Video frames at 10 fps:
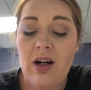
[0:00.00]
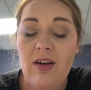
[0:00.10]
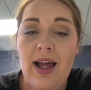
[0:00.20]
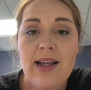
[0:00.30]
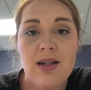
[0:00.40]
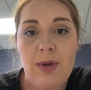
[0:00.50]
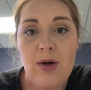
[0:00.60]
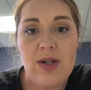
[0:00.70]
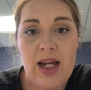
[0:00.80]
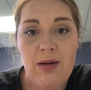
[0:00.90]
It'll last
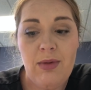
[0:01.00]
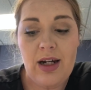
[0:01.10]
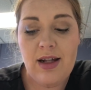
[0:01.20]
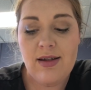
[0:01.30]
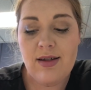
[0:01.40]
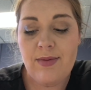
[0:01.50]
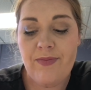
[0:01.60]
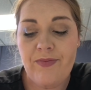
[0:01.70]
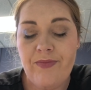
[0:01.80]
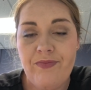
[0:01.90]
about 10 minutes.
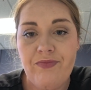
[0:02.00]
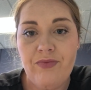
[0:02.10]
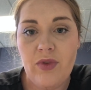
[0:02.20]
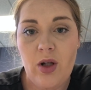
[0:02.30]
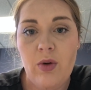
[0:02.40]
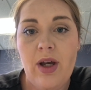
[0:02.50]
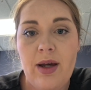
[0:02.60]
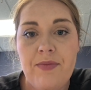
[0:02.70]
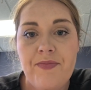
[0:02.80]
Okay,